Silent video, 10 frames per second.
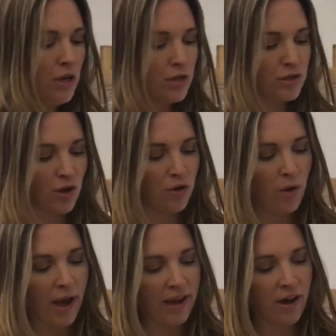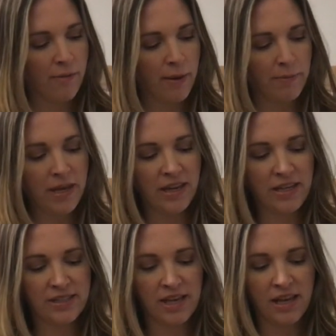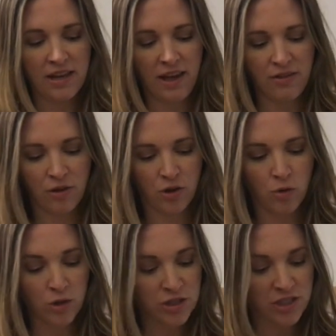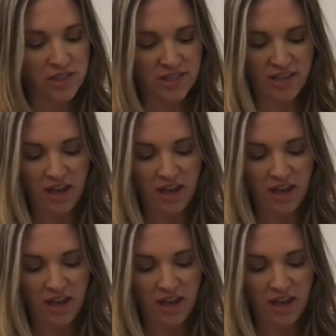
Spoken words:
So I got my peonies in and they're gorgeous,